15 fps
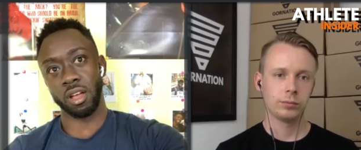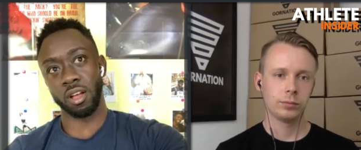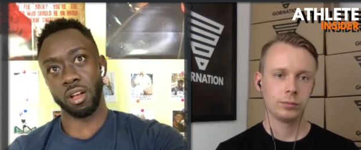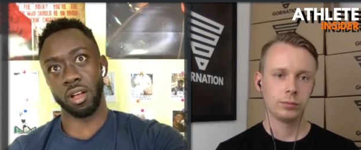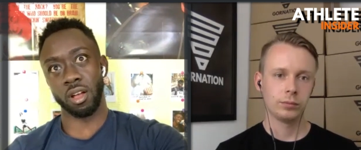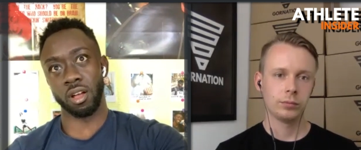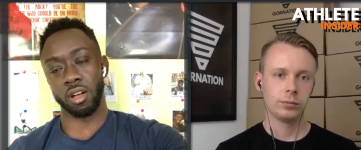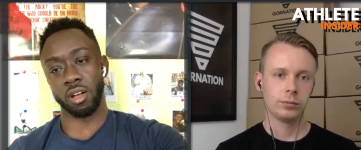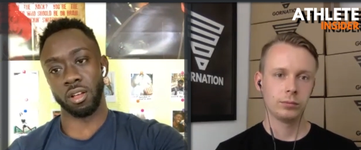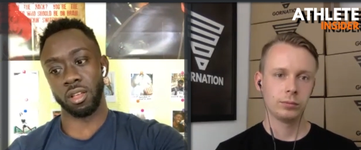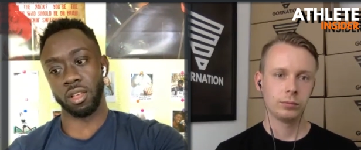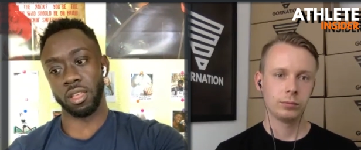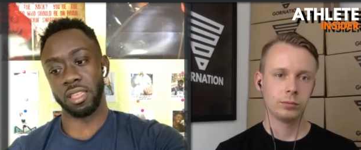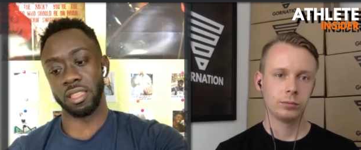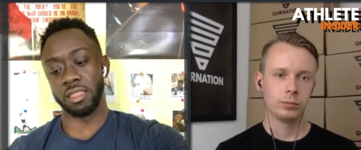Speaker 1: uh, uh,
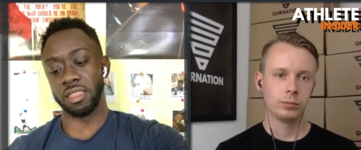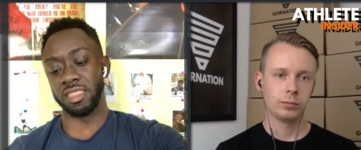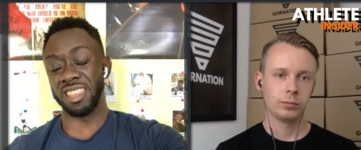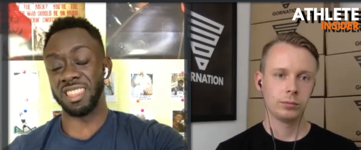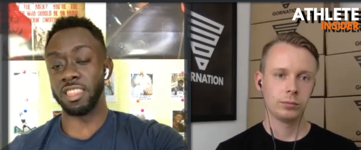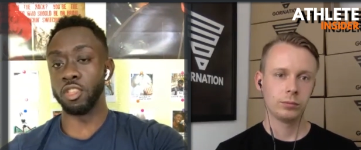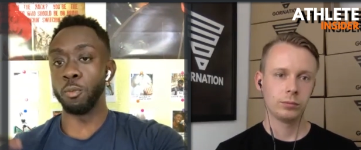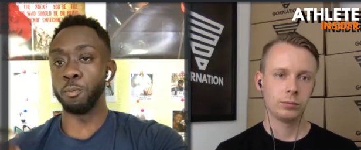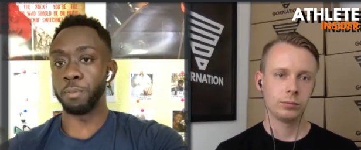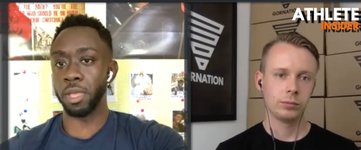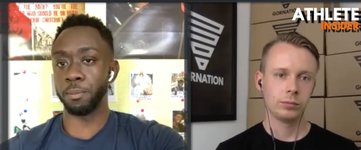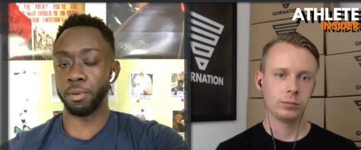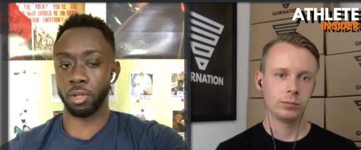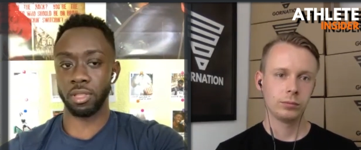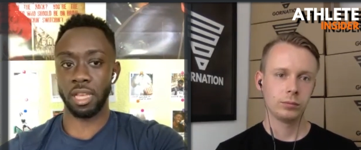in the new
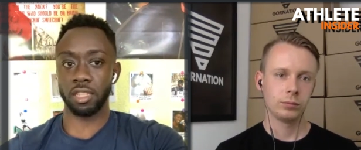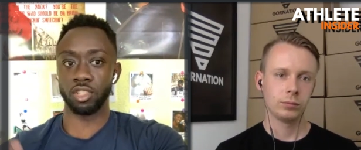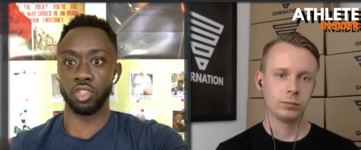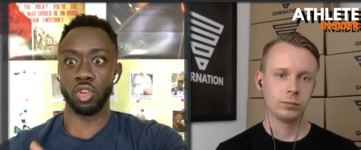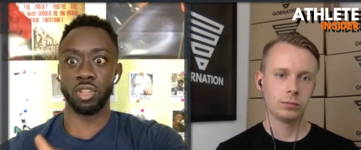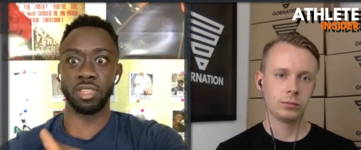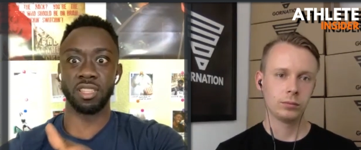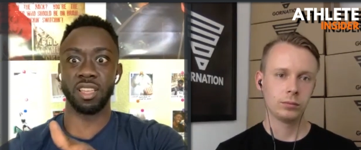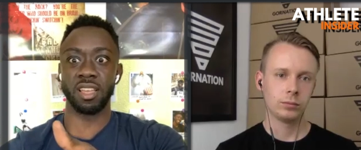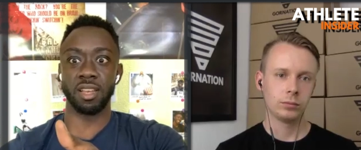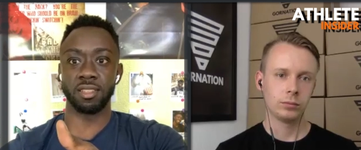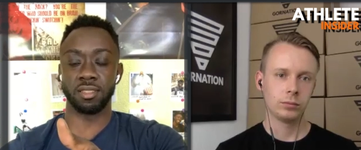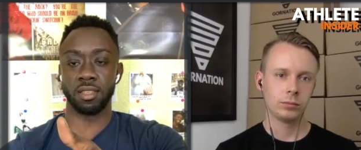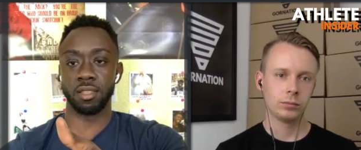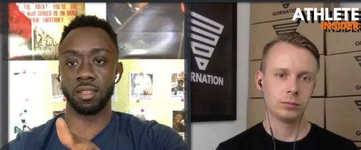people that join in
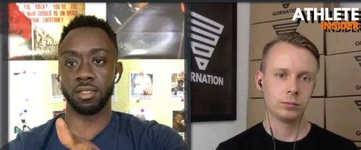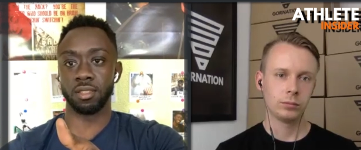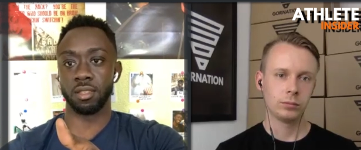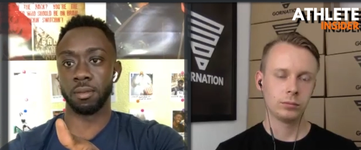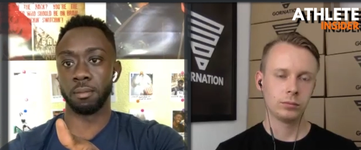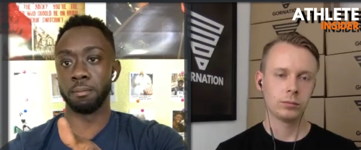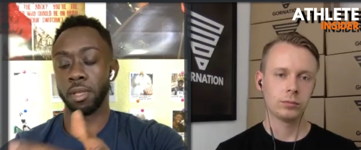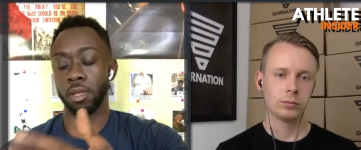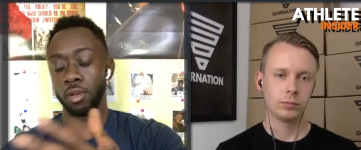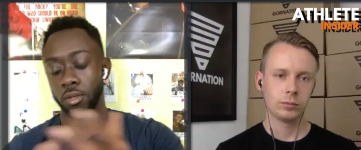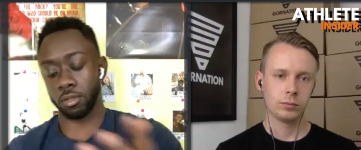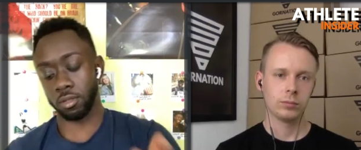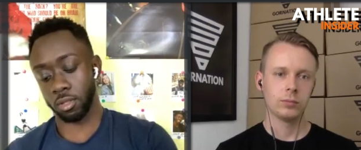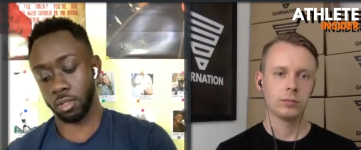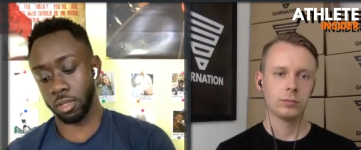calisthenics
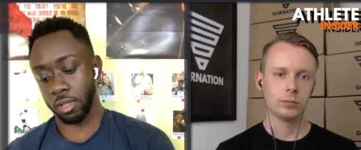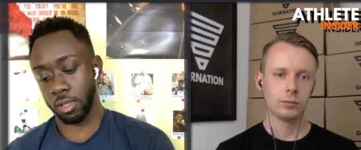because